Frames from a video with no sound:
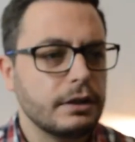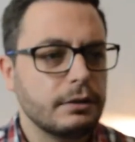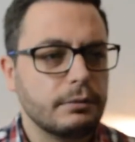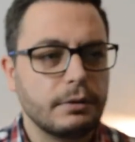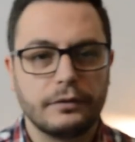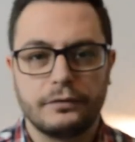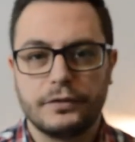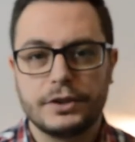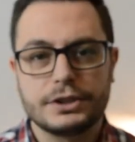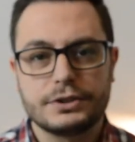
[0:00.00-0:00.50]

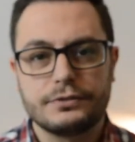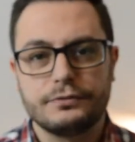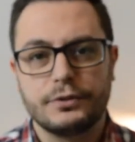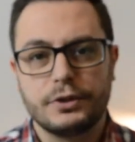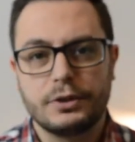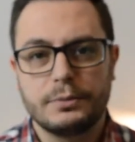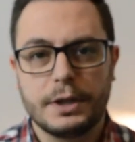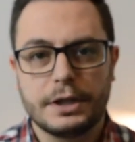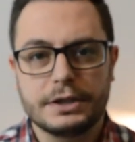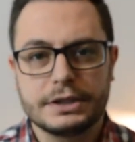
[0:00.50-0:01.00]
Well, first and
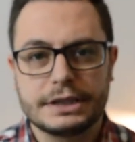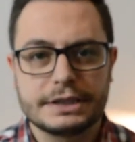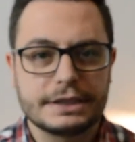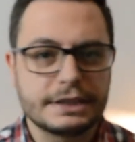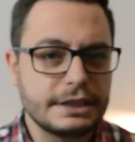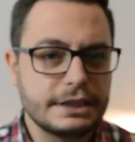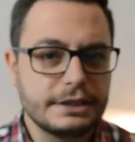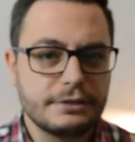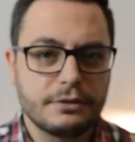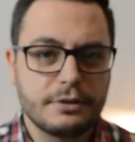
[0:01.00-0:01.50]
foremost, as a
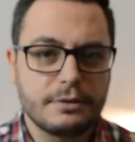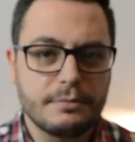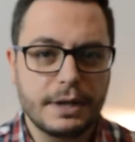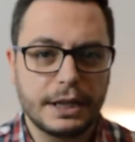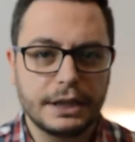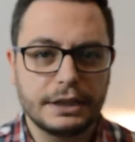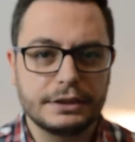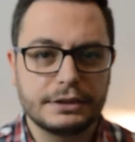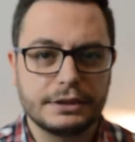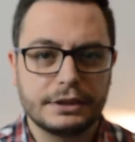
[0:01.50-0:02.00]
leader or a
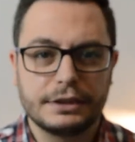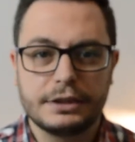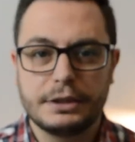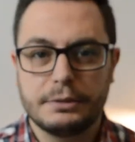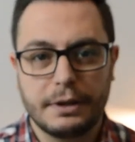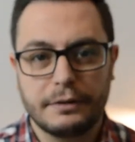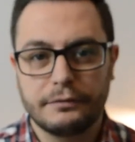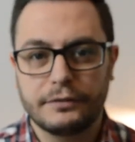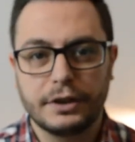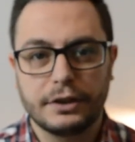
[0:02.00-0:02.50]
manager, you
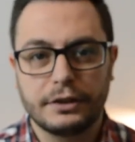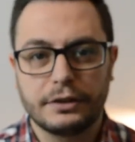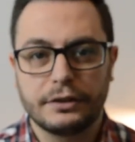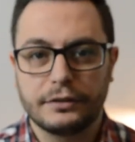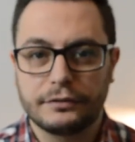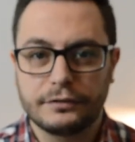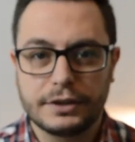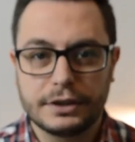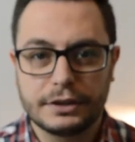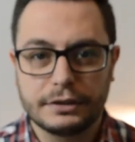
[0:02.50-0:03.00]
haven't got
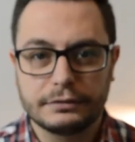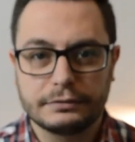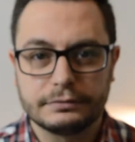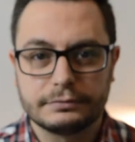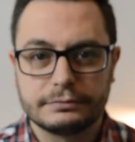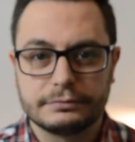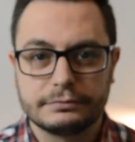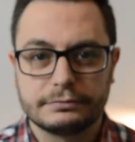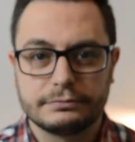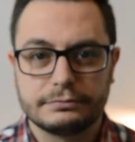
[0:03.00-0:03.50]
enough to do.
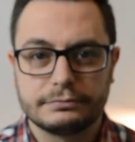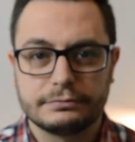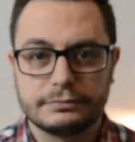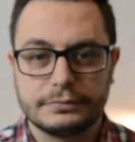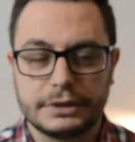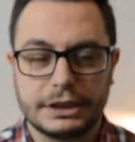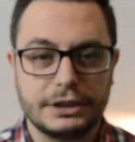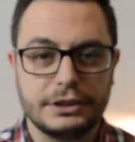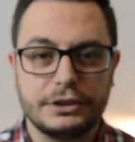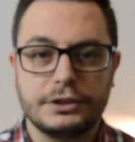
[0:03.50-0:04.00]

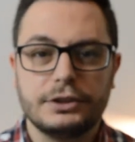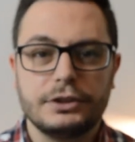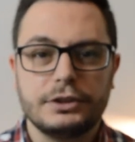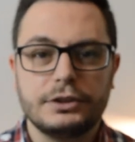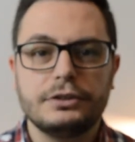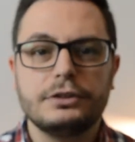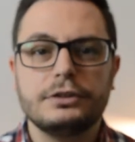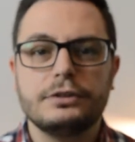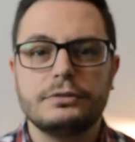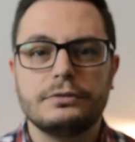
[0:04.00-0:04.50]

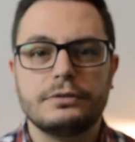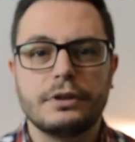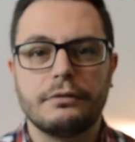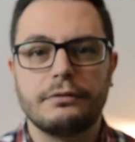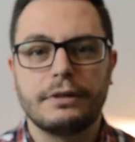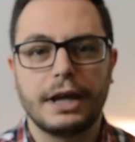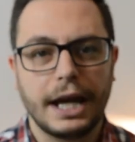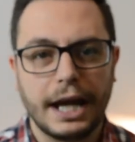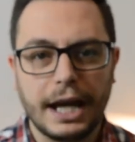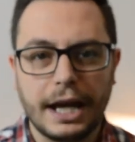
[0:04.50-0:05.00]
You
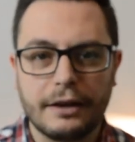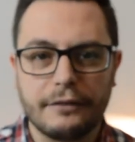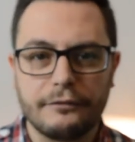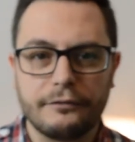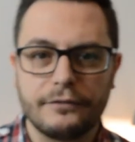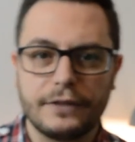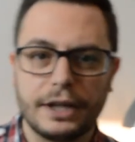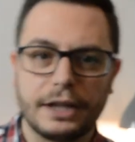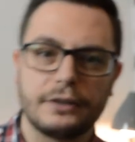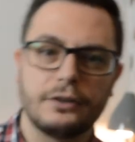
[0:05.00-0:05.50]
don't have
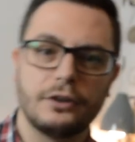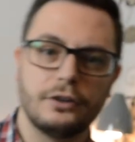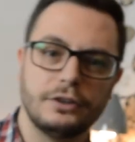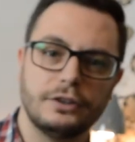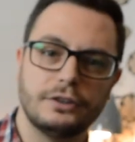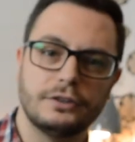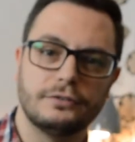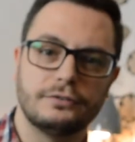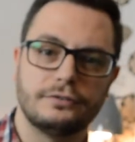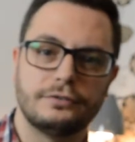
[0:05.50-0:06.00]
that kind
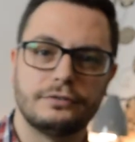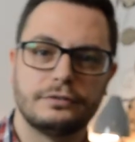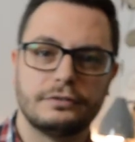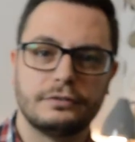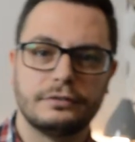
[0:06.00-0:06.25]
of